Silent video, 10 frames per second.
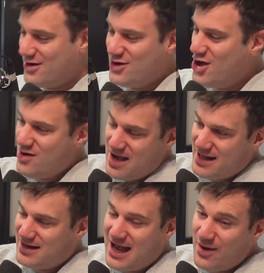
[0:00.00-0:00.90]
I don't know.
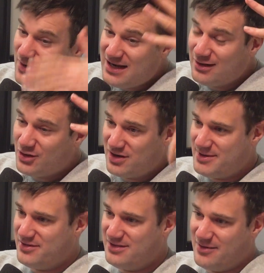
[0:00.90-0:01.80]
I, I, we didn't learn
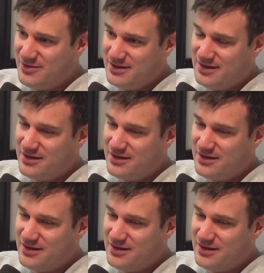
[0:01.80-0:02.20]
about them in,